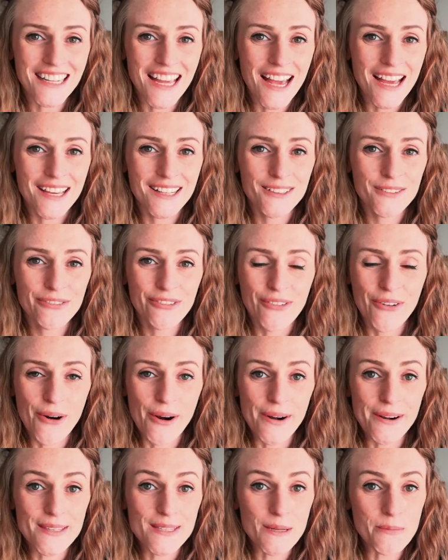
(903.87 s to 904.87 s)
and
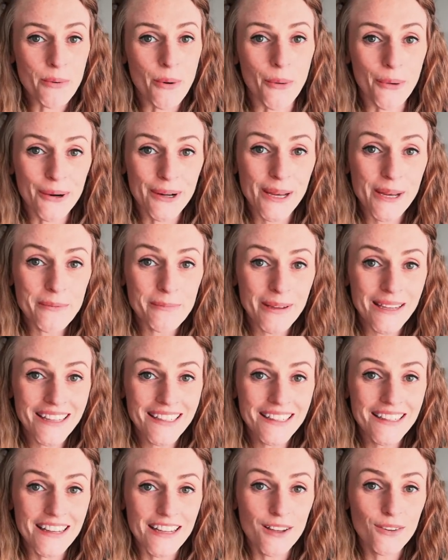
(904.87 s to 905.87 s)
for supporting
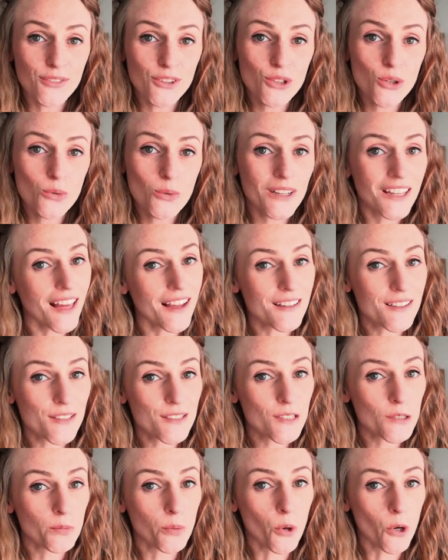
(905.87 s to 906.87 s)
me. If you would like to
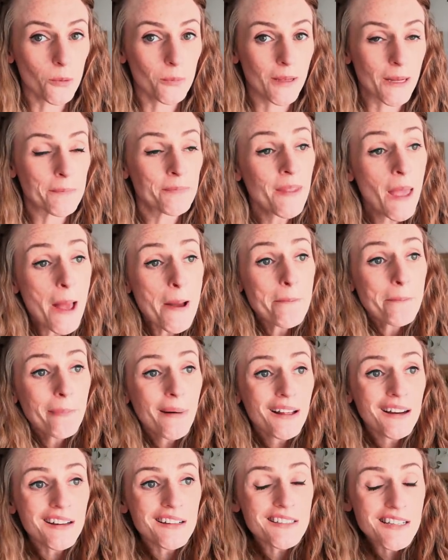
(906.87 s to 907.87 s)
support me
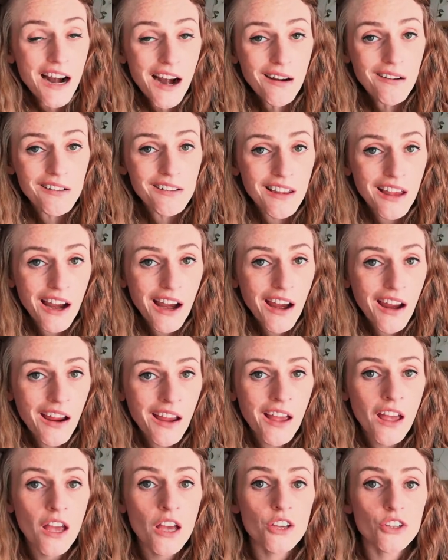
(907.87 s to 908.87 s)
monetarily,
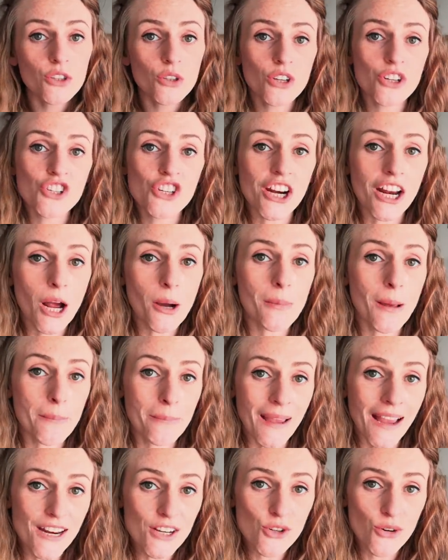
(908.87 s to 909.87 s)
you can check out my
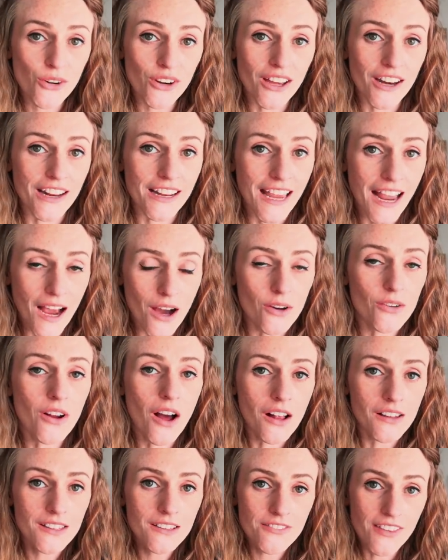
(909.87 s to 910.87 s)
Patreon account.
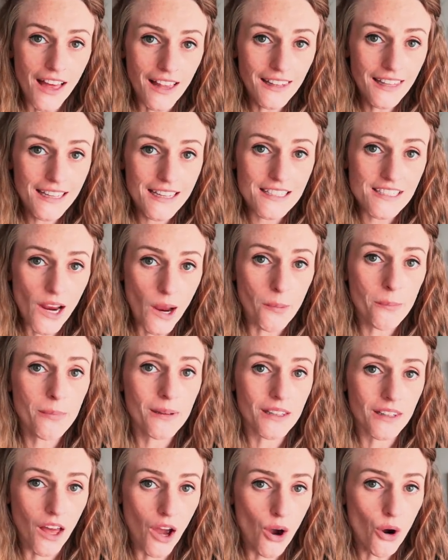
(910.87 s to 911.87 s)
I'll leave that link down
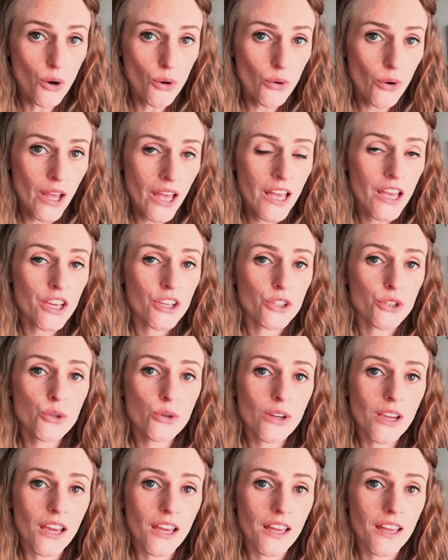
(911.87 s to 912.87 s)
below. You
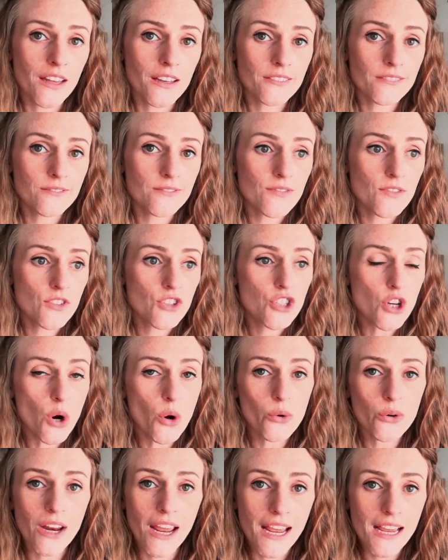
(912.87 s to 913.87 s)
can
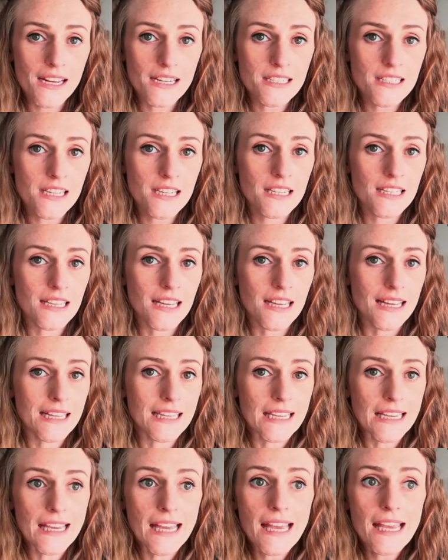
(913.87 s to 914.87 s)
donate
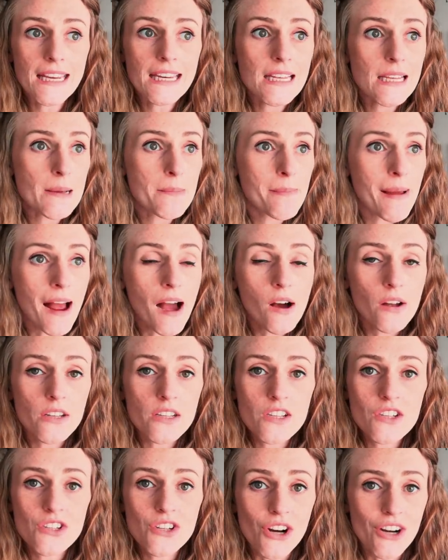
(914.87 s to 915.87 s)
any amount
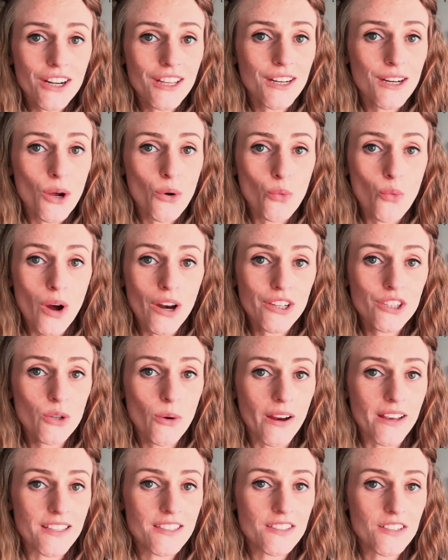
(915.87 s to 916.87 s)
starting at one
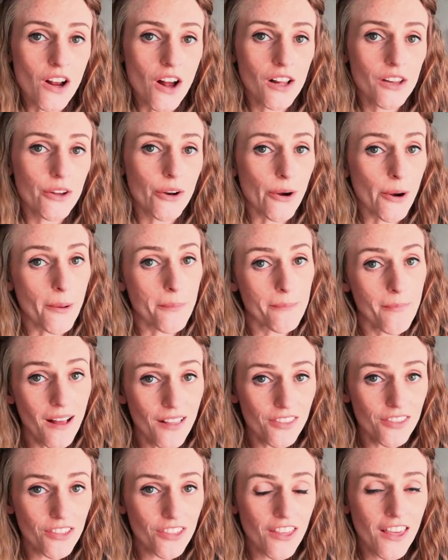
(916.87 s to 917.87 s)
US dollar a
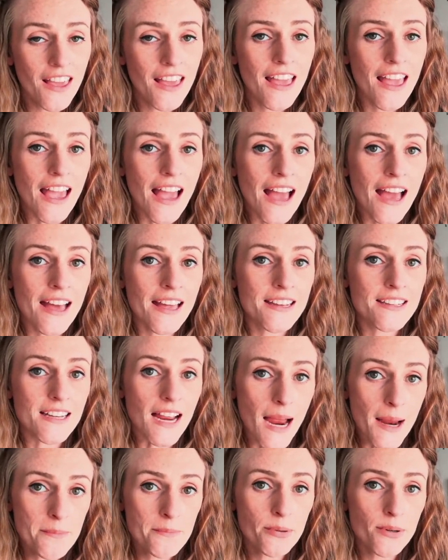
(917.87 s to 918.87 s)
month, and
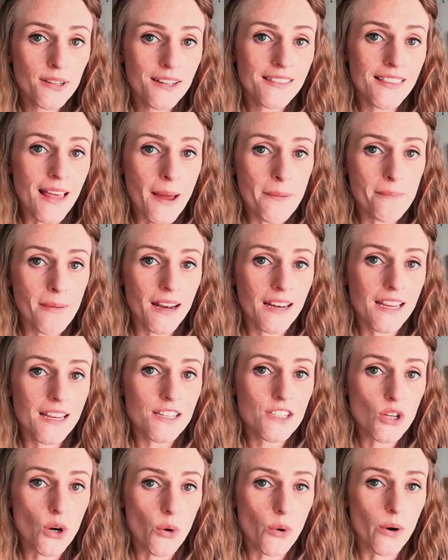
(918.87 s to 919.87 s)
I'm putting that money
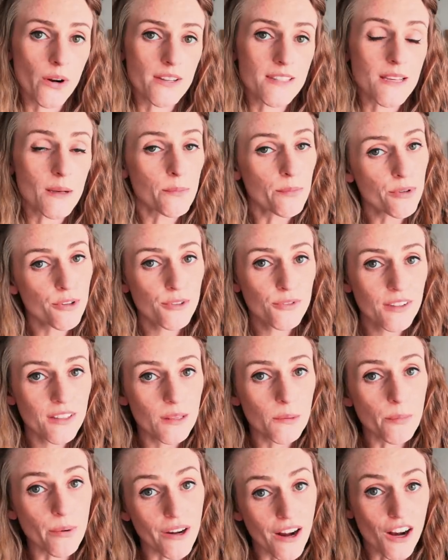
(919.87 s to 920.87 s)
towards improving the
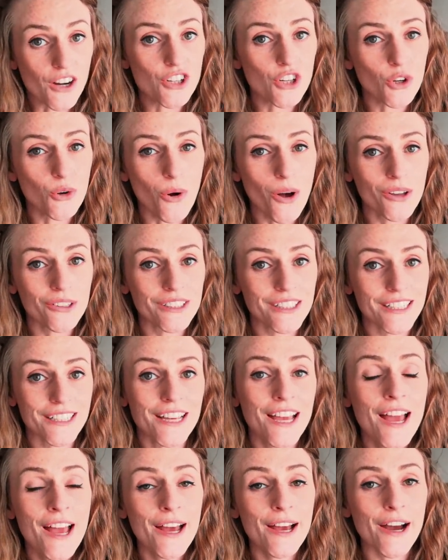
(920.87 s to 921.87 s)
production
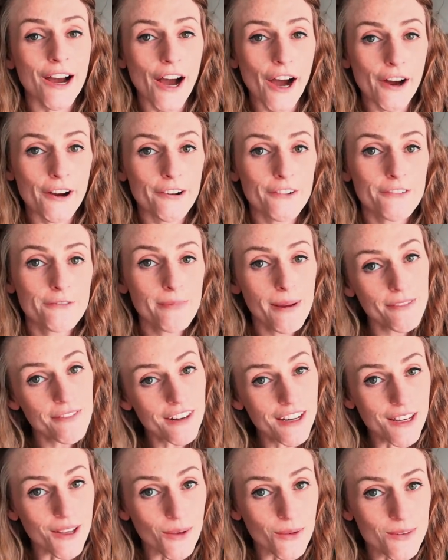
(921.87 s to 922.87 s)
quality of my
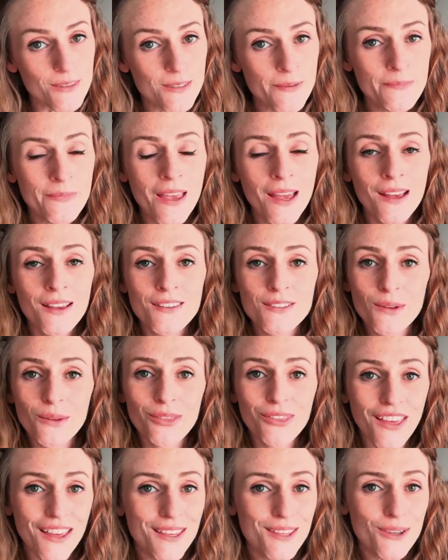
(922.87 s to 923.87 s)
videos. So
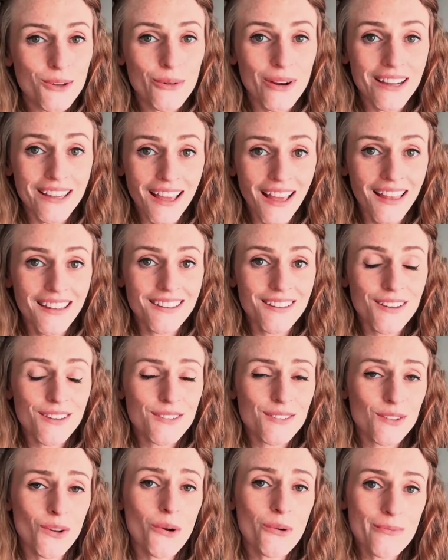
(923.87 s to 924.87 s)
thank you again
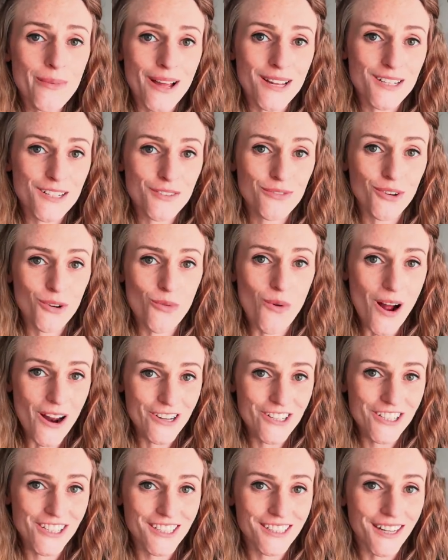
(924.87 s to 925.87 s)
so much for
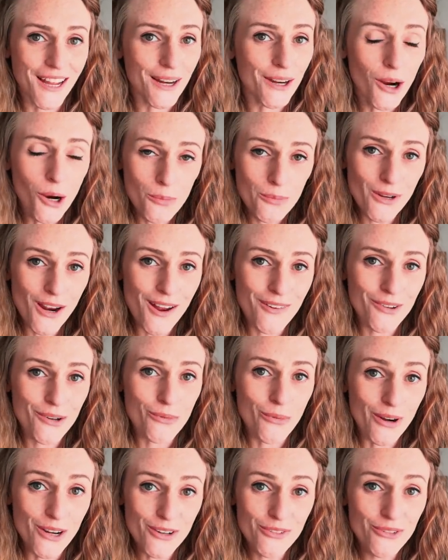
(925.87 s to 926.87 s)
watching. I hope you have a
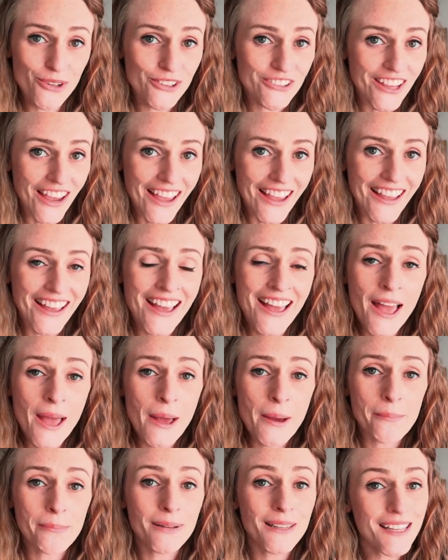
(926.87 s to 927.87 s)
wonderful day.
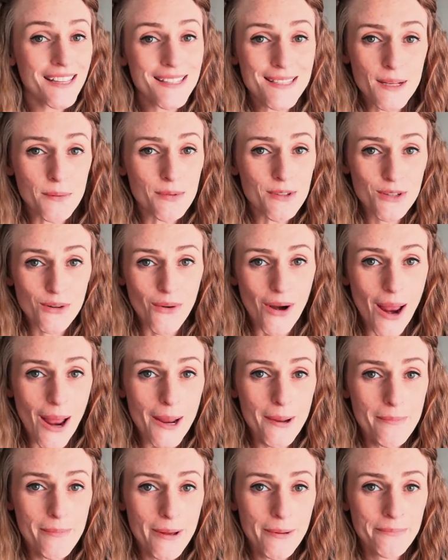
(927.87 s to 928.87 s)
Please
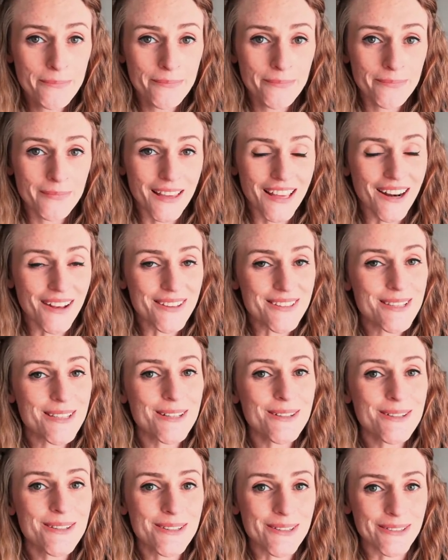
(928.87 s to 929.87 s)
subscribe, and I'll see
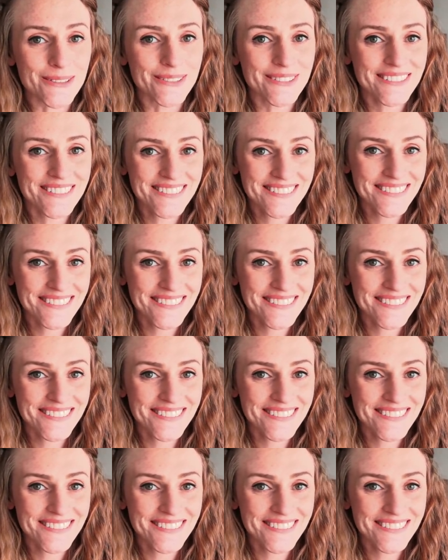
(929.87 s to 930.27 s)
you soon.